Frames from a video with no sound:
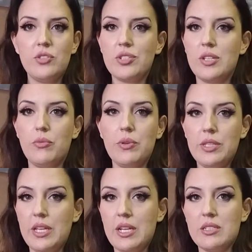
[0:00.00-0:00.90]
just a
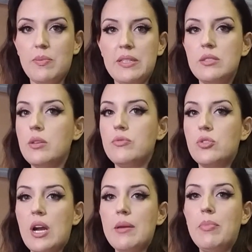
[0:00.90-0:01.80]
really inexpensive
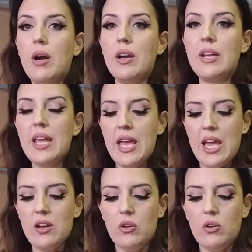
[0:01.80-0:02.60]
tripod, and